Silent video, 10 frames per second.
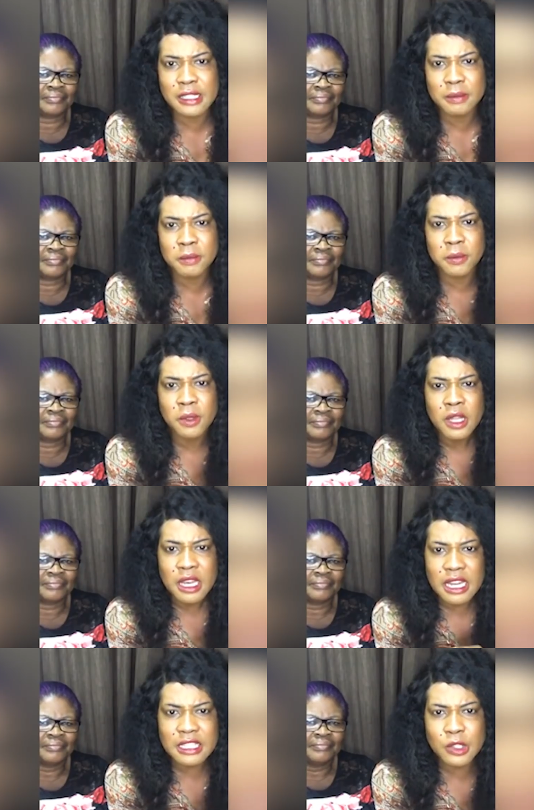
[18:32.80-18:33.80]
Speaker 1: these people,
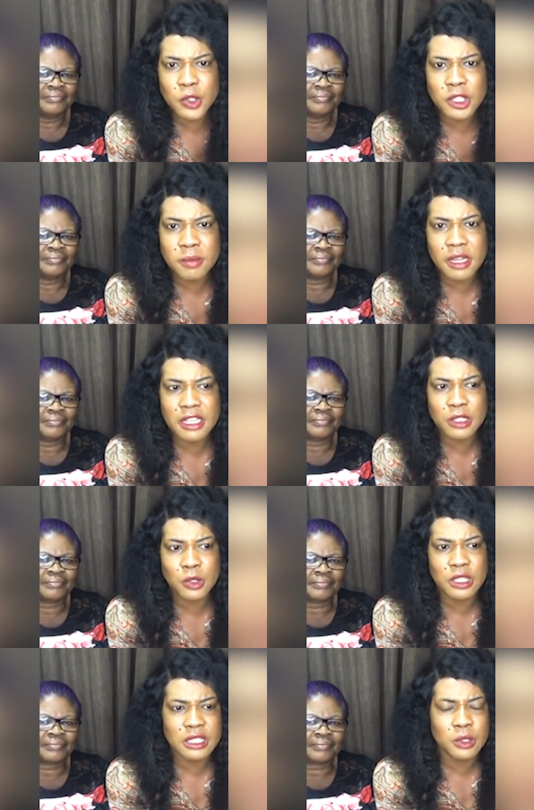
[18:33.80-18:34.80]
let's
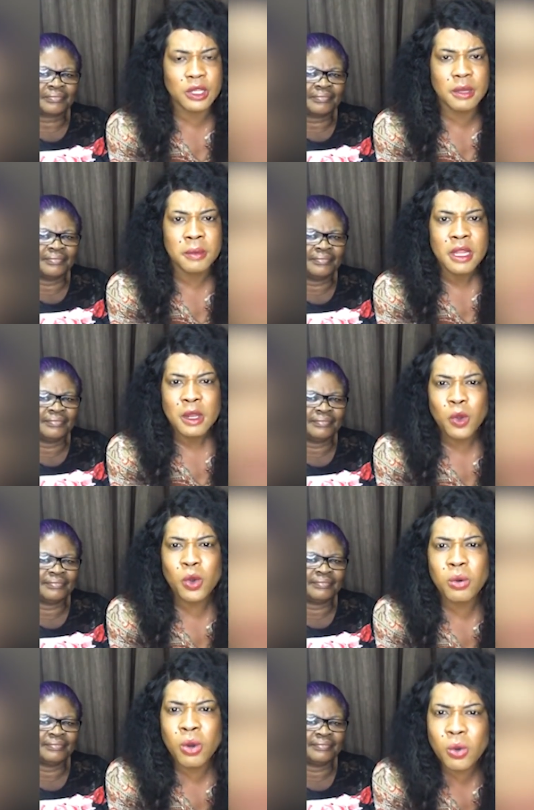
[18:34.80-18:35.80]
do this to them.
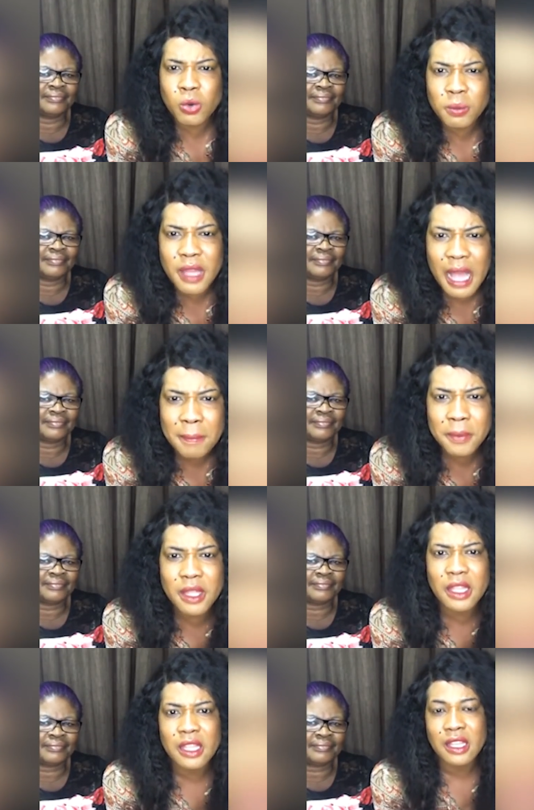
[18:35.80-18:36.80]
Who will be
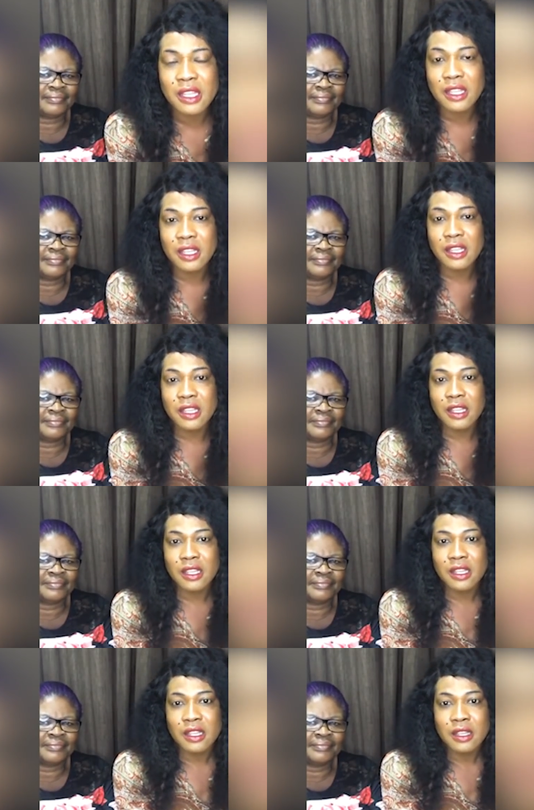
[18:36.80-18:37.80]
happy?
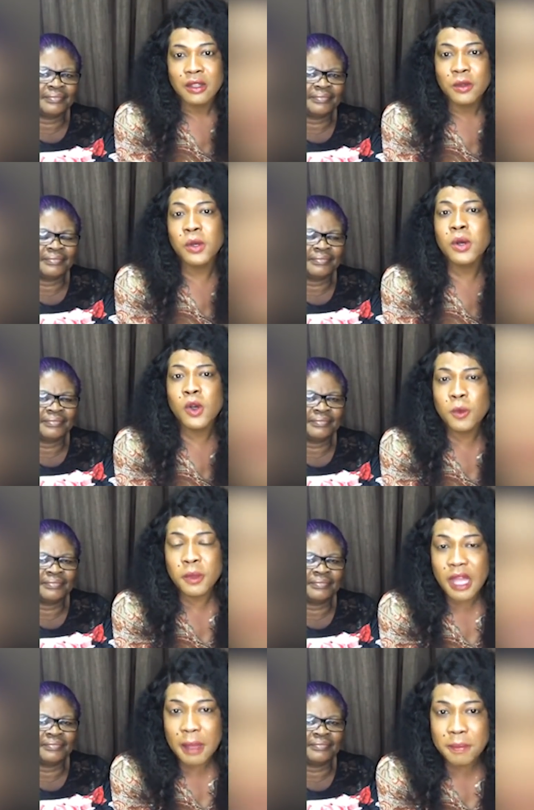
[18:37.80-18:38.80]
Who will
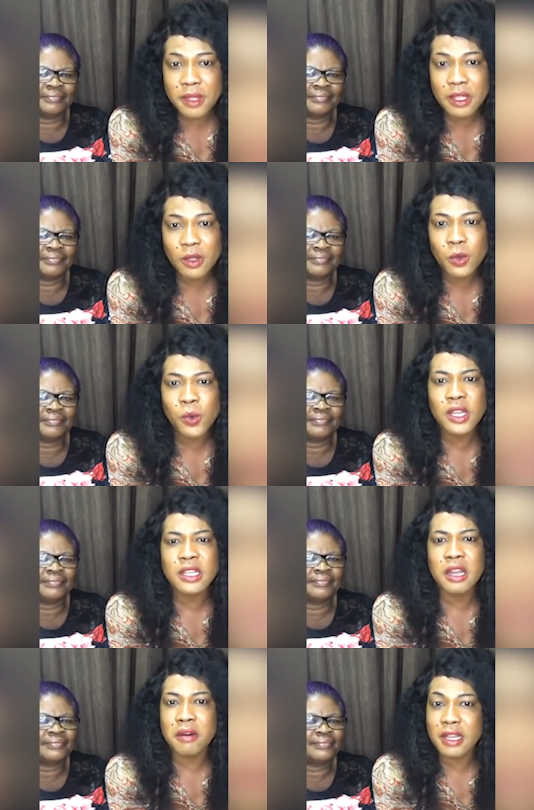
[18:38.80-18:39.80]
be happy? Who
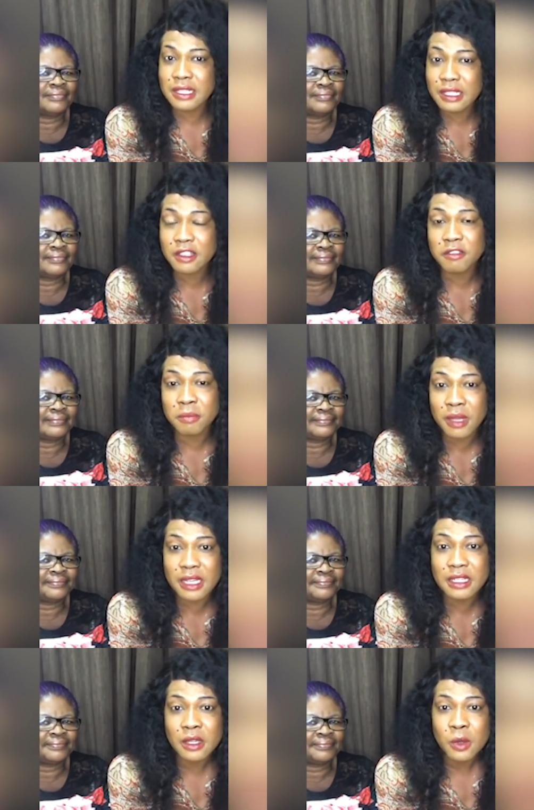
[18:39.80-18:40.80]
in their right state of
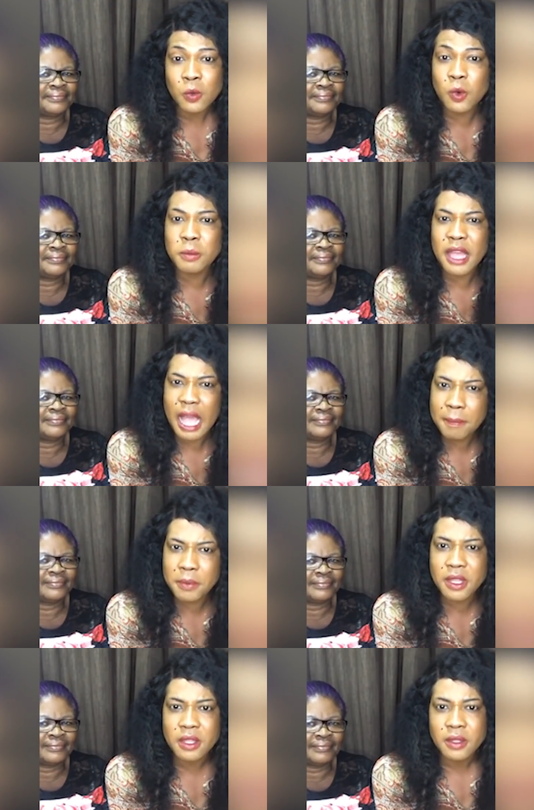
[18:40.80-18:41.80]
mind will be
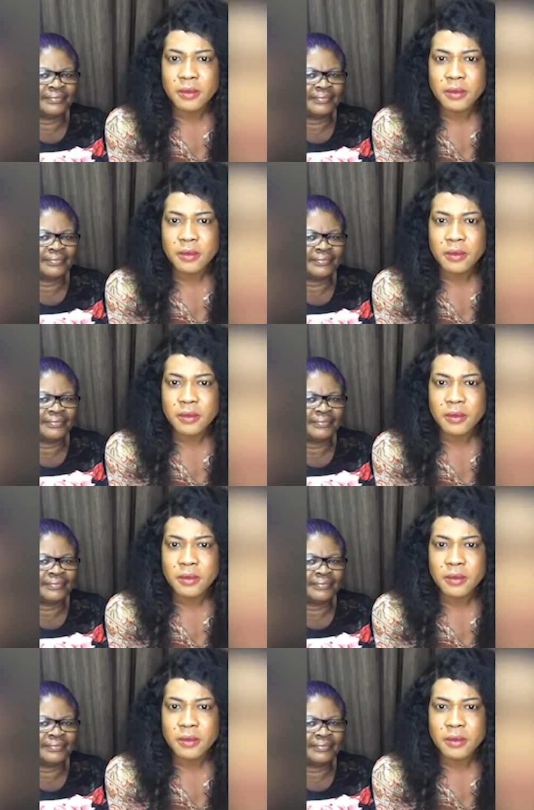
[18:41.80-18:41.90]
happy?